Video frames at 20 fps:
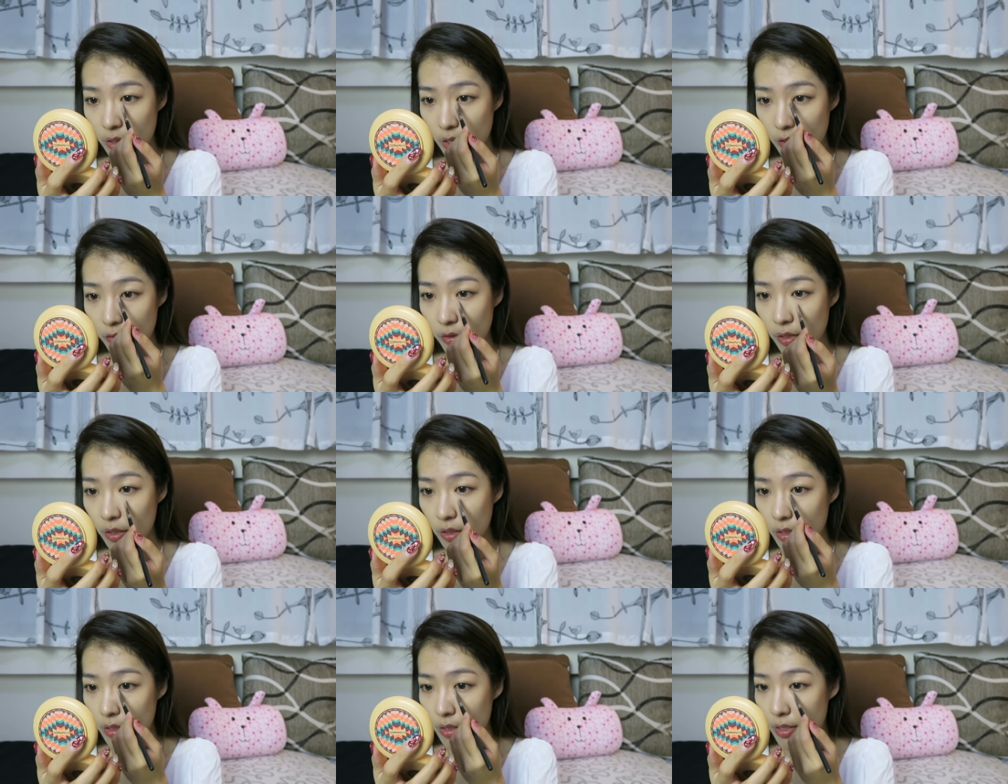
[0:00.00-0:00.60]
I feel
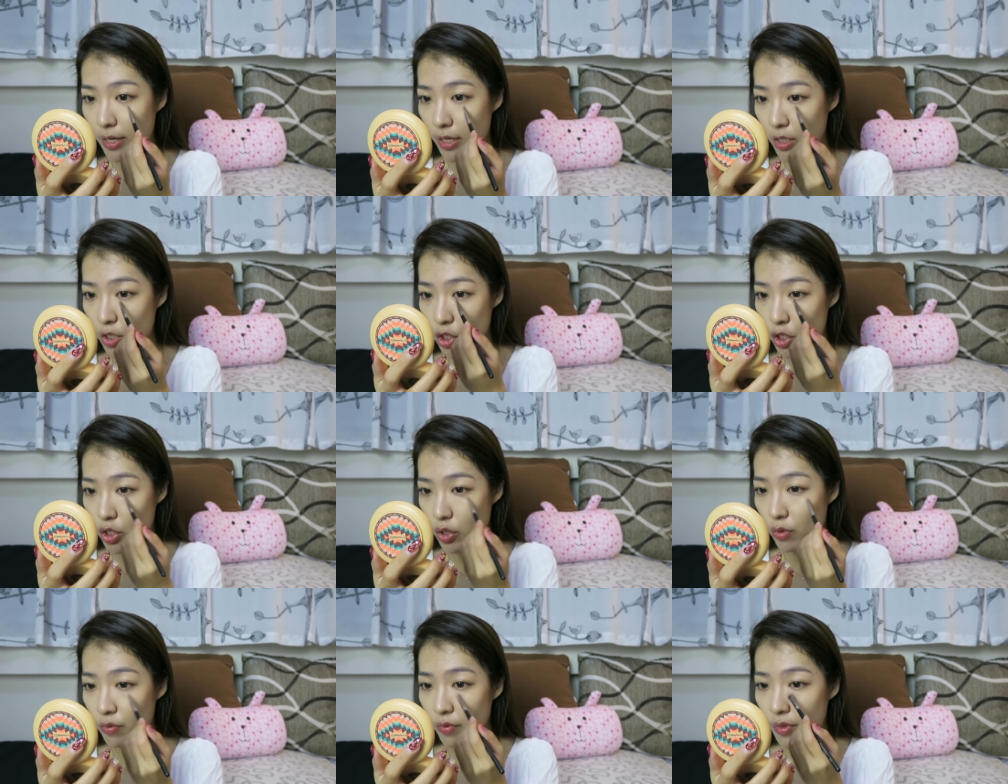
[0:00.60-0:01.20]
like the
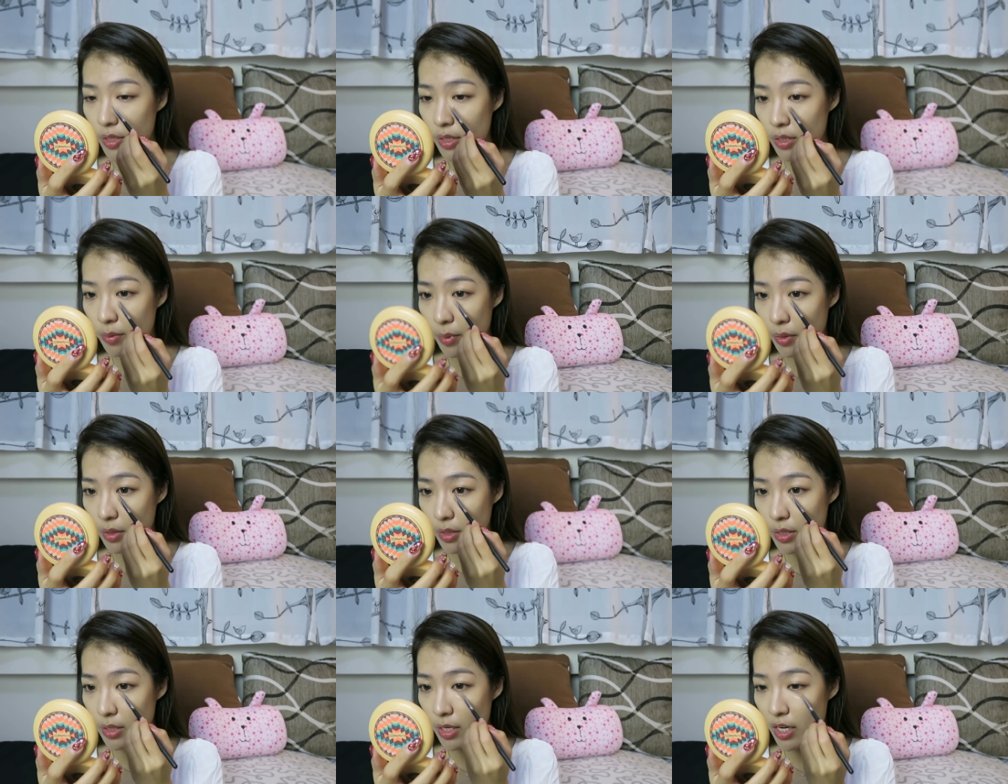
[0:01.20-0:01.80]
texture of it's
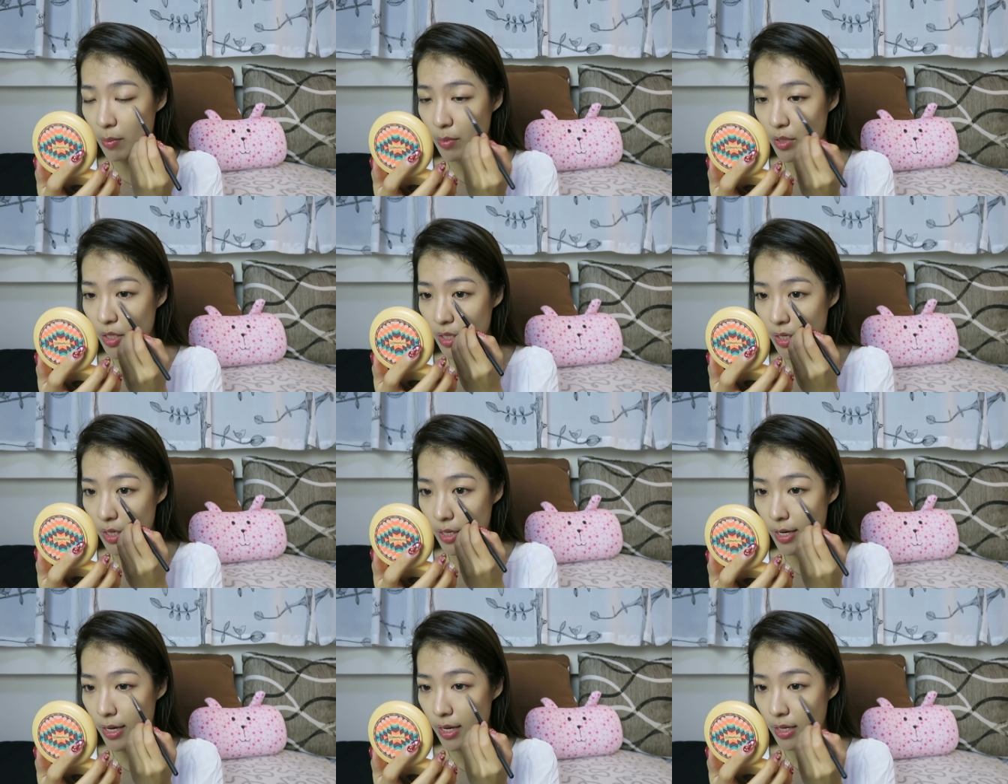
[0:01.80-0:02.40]
about the same, just
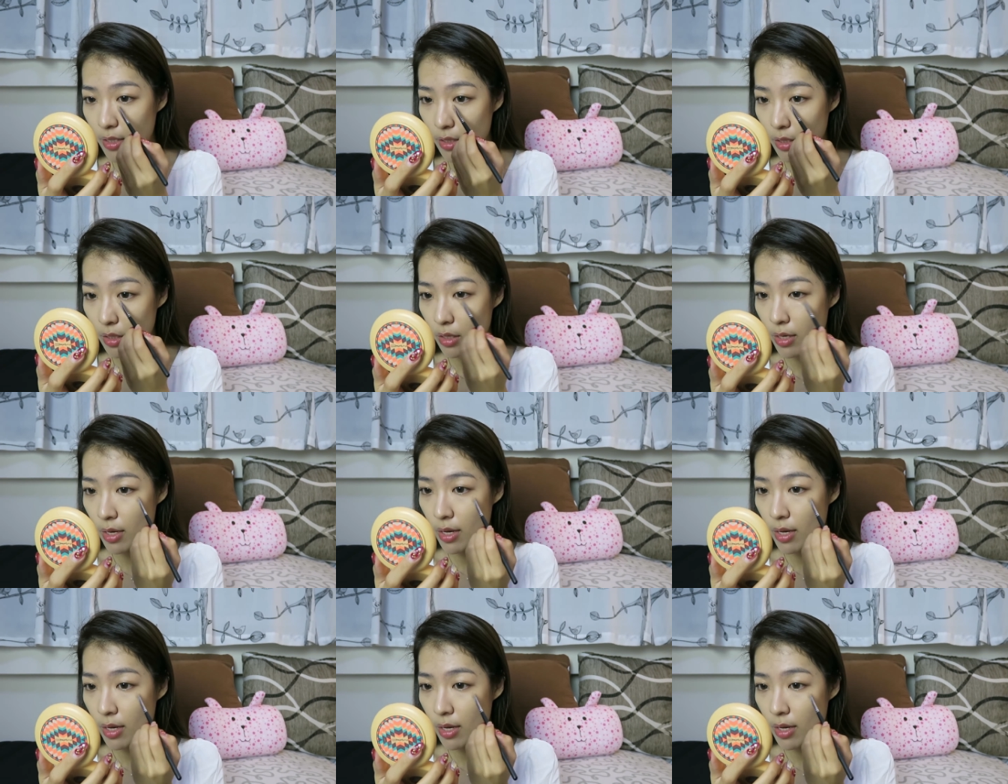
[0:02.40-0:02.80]
that it has